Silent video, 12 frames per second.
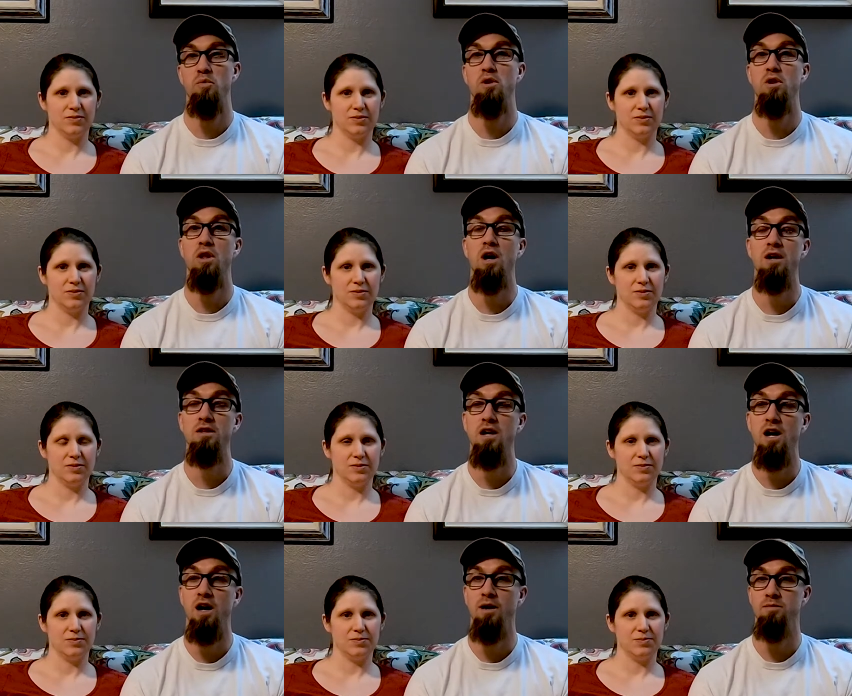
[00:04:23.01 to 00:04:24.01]
Speaker 1: But a lot of
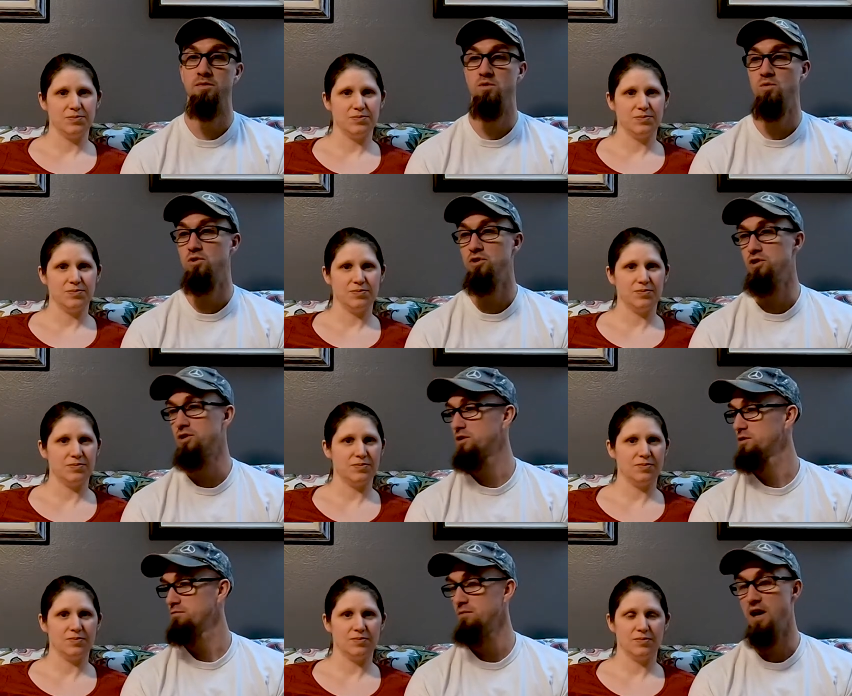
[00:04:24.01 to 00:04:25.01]
times we're just,
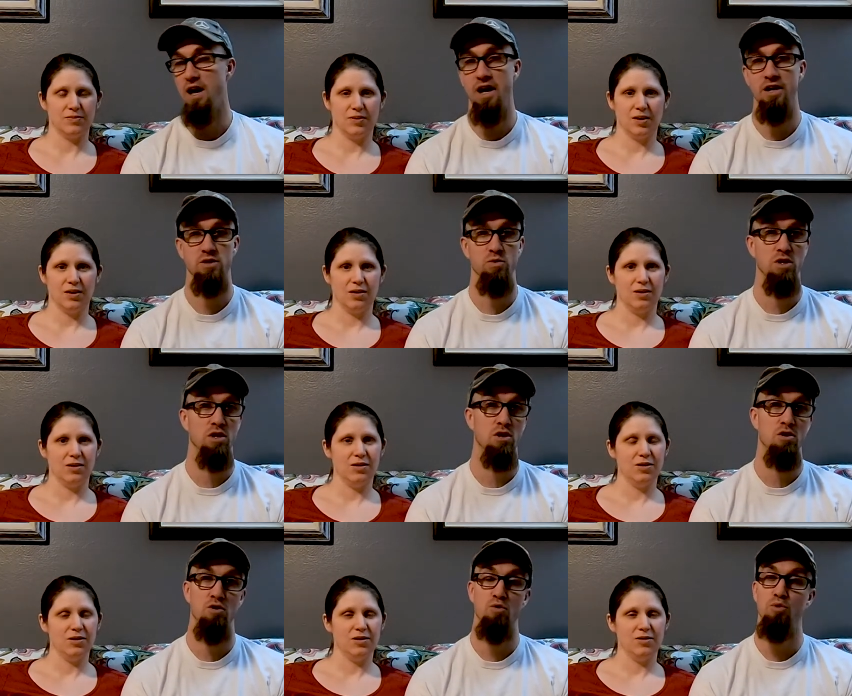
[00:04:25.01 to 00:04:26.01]
as we
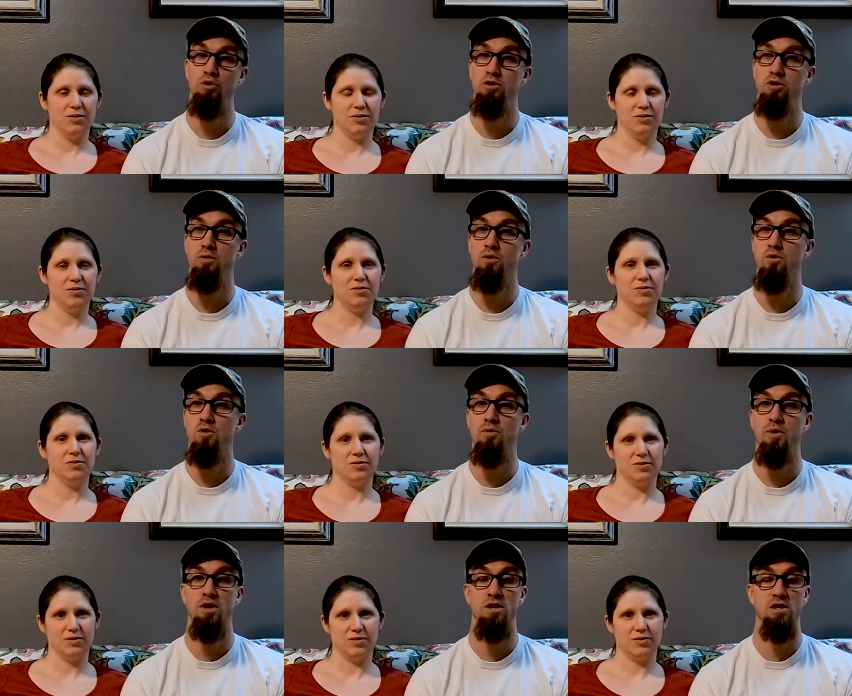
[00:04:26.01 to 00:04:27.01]
go, push the record
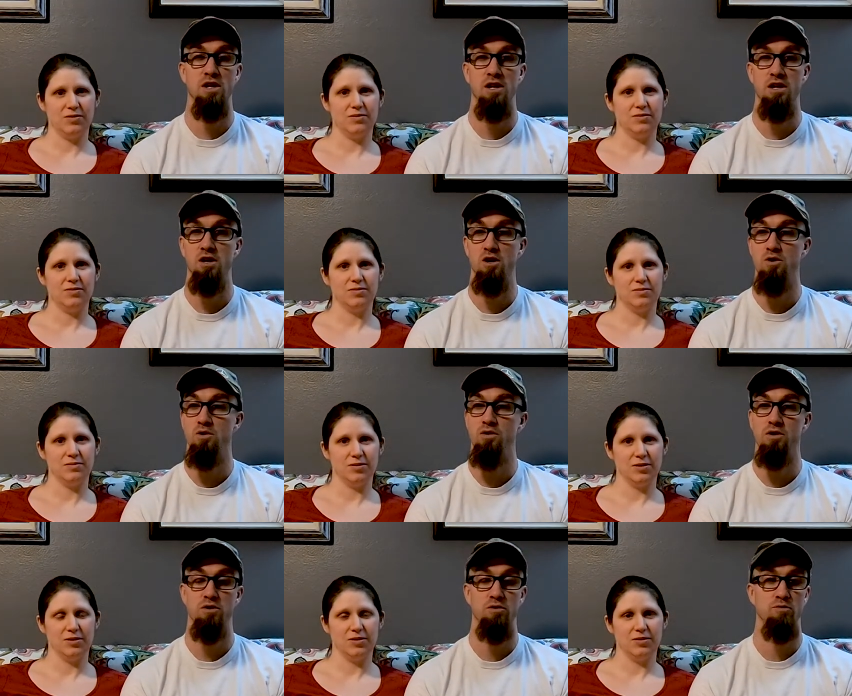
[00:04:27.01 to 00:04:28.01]
button, let it go, and
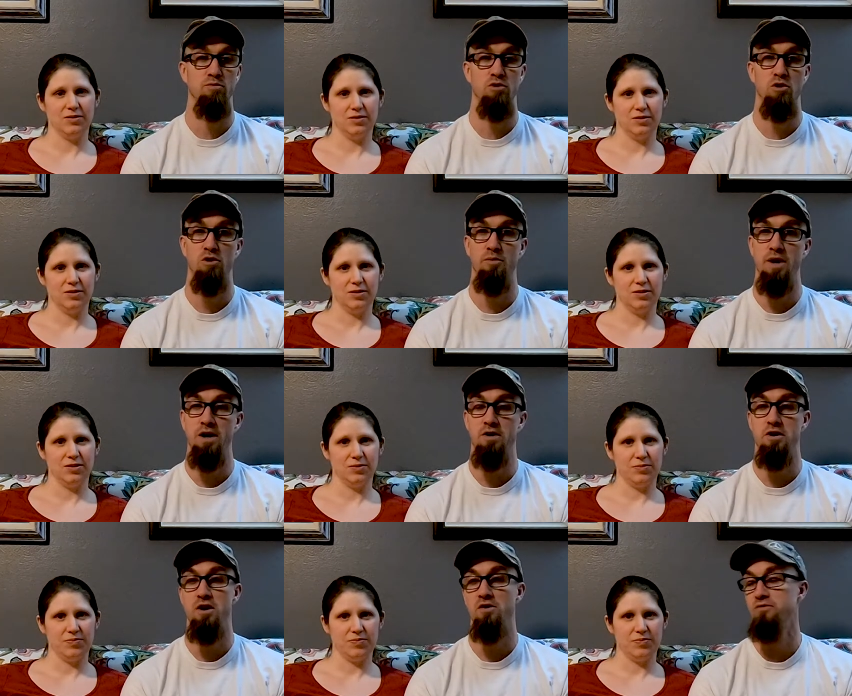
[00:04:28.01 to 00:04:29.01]
then turn it back
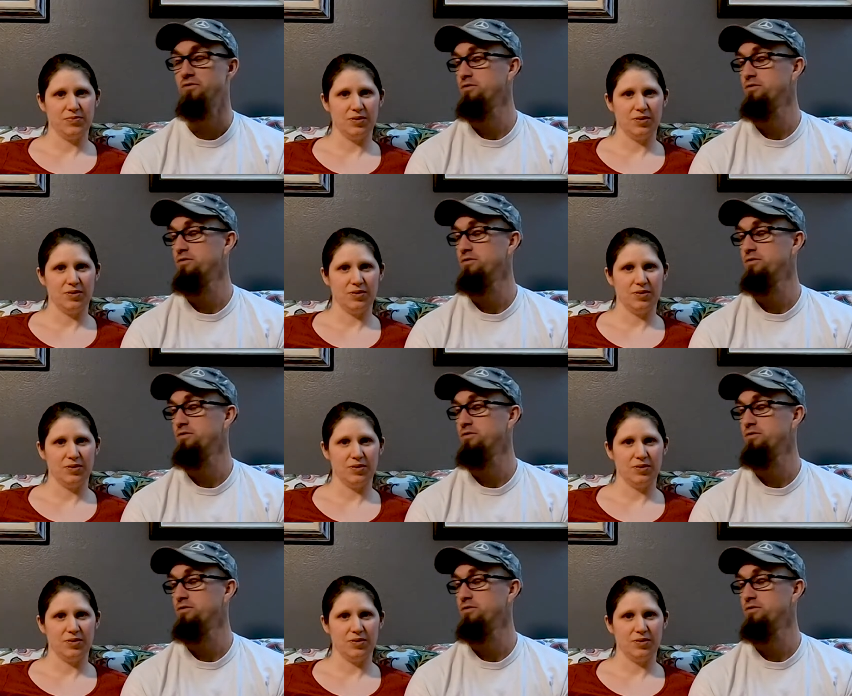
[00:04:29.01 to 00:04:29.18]
off.